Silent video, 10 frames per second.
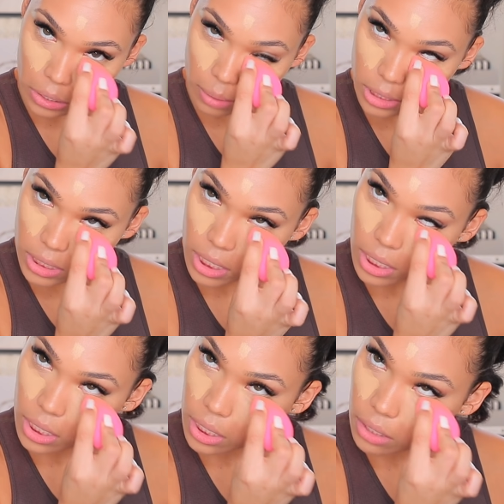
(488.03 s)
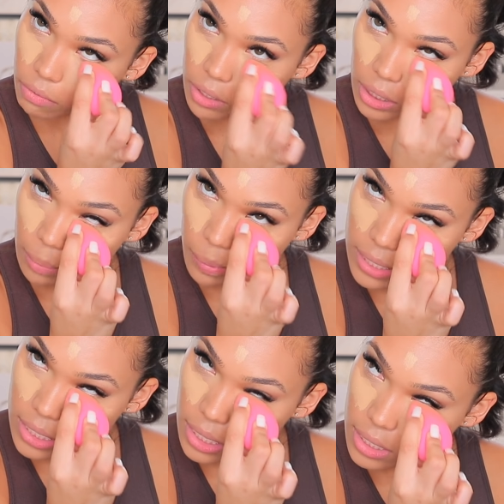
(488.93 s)
I'm just gonna really press
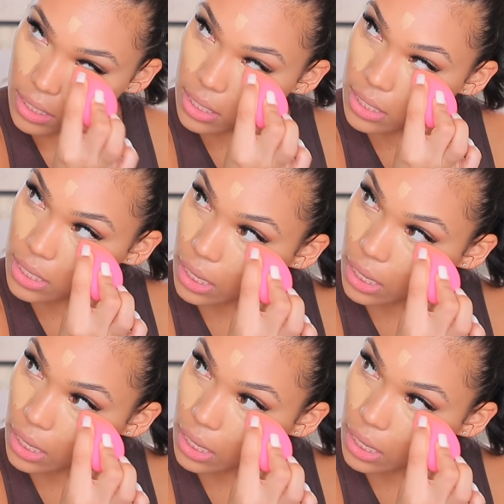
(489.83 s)
it into the skin